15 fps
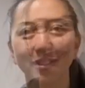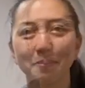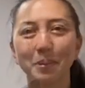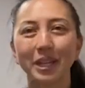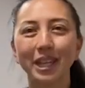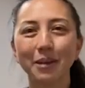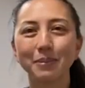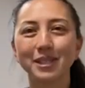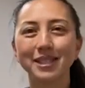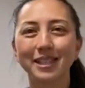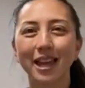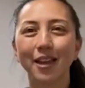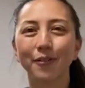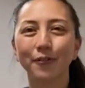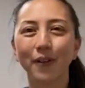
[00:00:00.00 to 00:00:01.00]
My name is
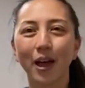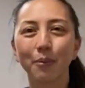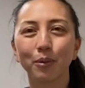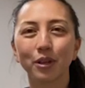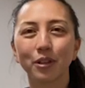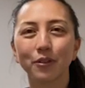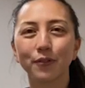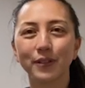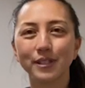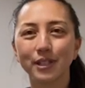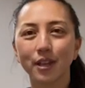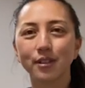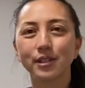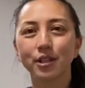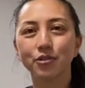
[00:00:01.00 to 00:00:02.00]
Steph, I'm one of the
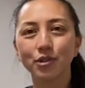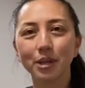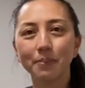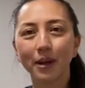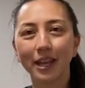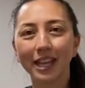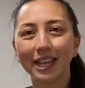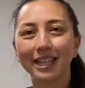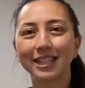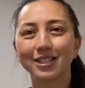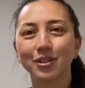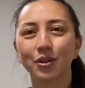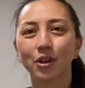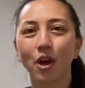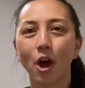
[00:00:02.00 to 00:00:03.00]
physios at
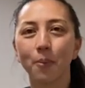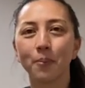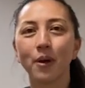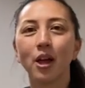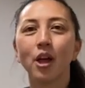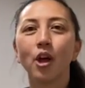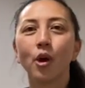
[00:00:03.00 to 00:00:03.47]
treatmyachilles.com